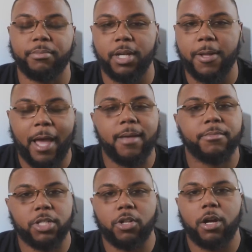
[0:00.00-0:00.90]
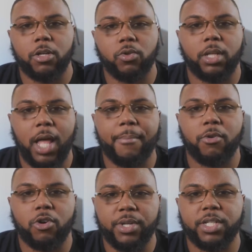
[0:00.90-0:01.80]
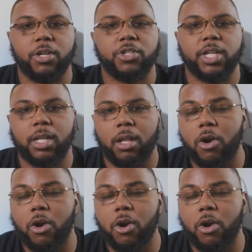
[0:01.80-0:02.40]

but I am just starting to do a lot more research and